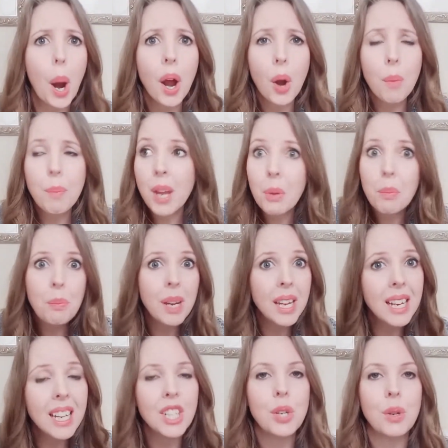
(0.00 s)
uh, be
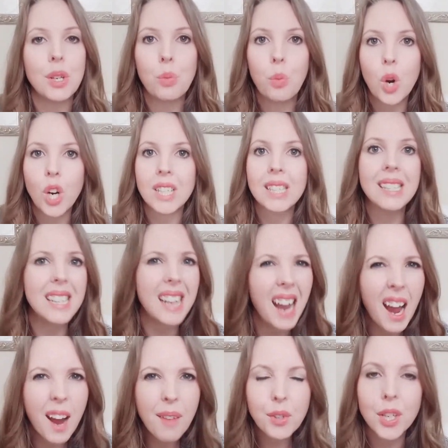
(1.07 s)
obedient to his word, seek
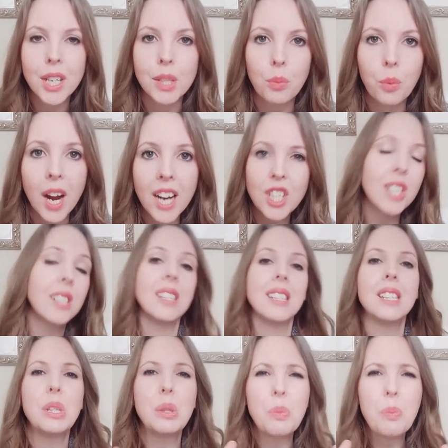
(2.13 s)
after his righteousness,
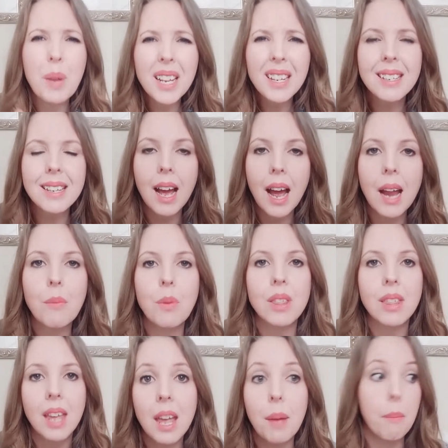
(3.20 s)
spend time
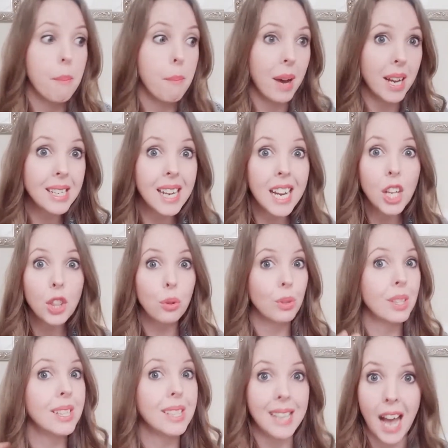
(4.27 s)
with him Monday through
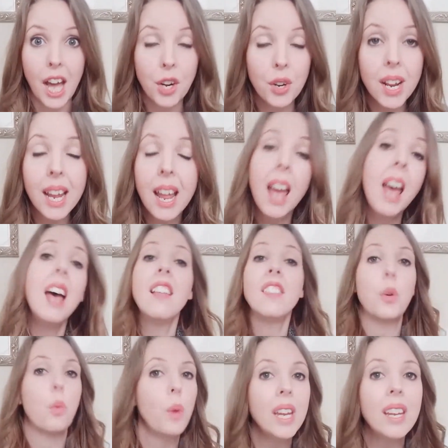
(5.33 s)
Saturday,
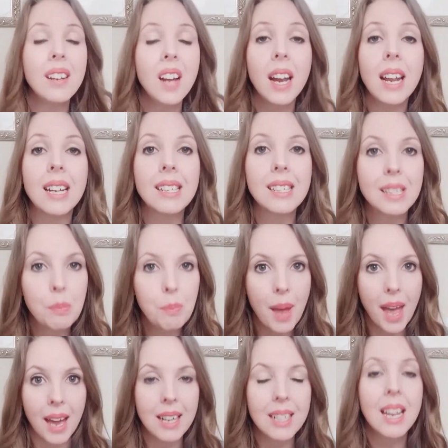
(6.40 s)
then we cannot
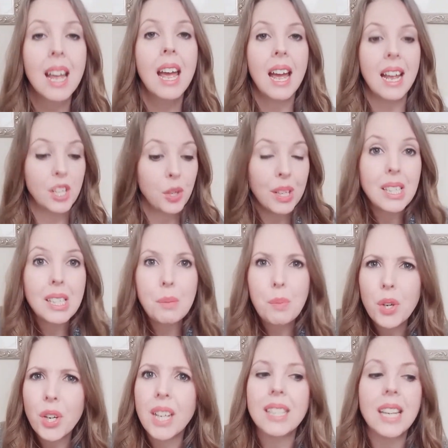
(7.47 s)
expect to
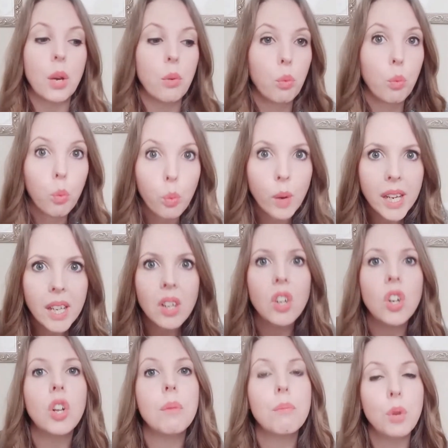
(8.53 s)
experience a
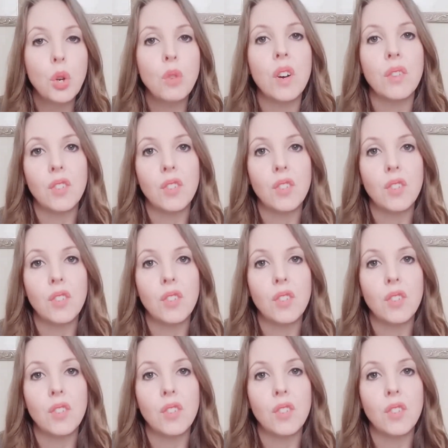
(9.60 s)
real move